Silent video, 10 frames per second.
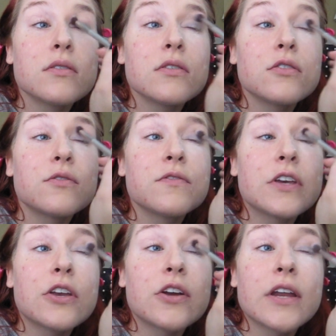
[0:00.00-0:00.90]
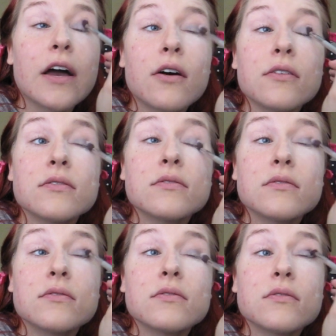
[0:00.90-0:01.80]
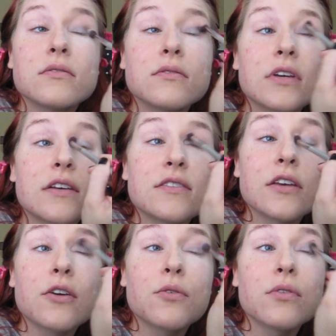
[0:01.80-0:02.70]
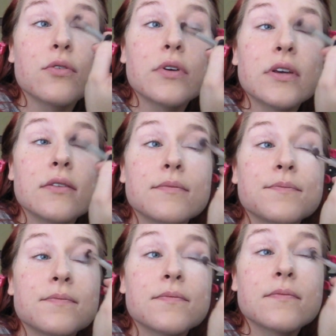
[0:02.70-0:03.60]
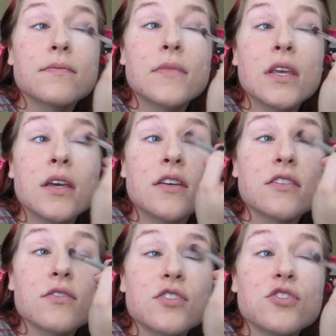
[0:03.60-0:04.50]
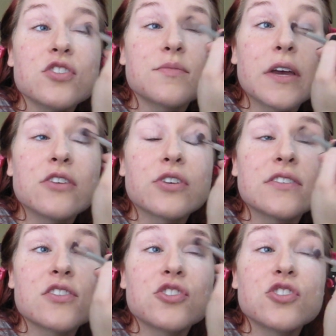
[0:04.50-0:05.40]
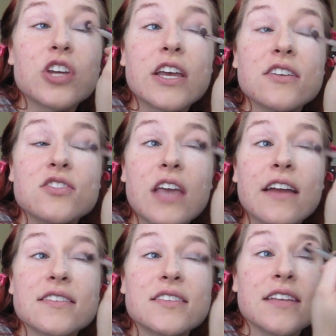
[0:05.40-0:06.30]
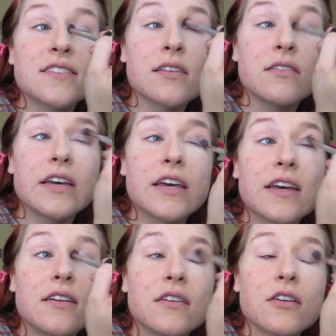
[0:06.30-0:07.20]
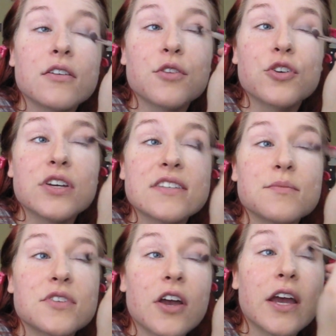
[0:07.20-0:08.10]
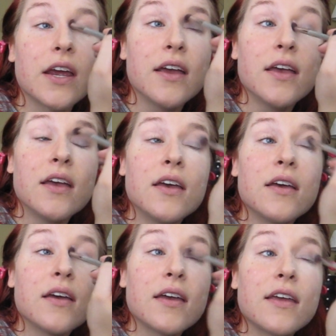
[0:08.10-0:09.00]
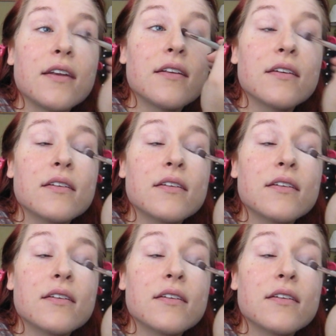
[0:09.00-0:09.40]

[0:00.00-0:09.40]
you'll figure it out as I go through it. So this is just my transition shade, kind of sets the lid, or the crease, I'm sorry, and